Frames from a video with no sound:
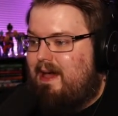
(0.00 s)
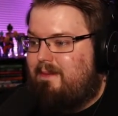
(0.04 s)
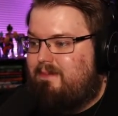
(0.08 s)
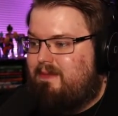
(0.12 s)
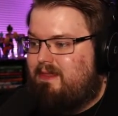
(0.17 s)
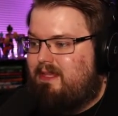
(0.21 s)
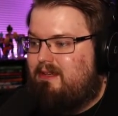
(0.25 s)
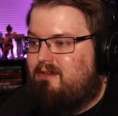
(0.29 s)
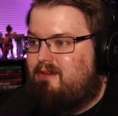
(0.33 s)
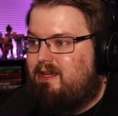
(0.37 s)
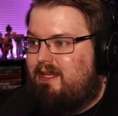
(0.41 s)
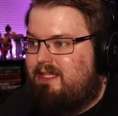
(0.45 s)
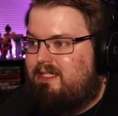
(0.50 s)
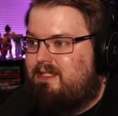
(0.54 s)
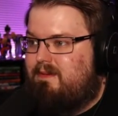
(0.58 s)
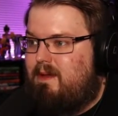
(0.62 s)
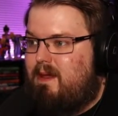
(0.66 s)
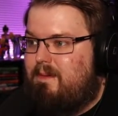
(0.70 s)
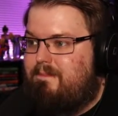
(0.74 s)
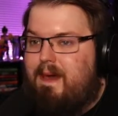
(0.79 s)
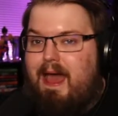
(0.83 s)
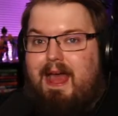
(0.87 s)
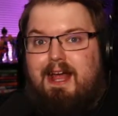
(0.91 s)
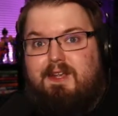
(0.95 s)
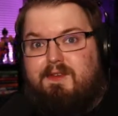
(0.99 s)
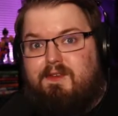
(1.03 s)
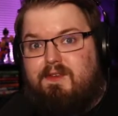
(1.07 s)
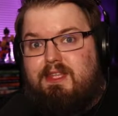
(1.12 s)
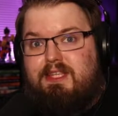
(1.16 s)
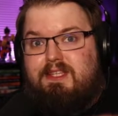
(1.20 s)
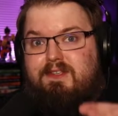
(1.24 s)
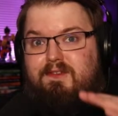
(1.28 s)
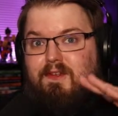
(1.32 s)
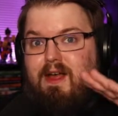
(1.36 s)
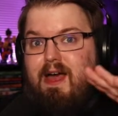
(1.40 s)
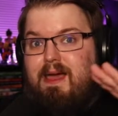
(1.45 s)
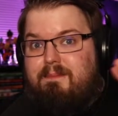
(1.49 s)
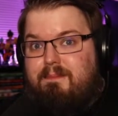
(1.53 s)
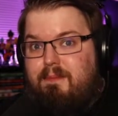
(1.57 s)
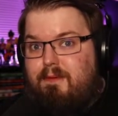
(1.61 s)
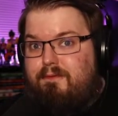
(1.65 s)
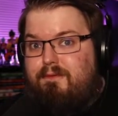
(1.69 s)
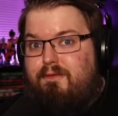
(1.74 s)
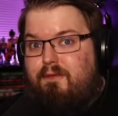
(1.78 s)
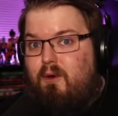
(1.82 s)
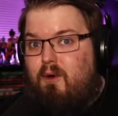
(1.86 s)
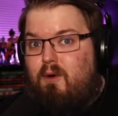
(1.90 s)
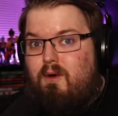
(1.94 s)
and there needs to be a patch for this flight
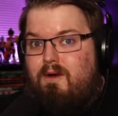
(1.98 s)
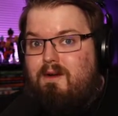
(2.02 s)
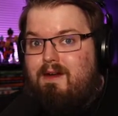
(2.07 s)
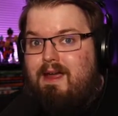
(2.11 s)
before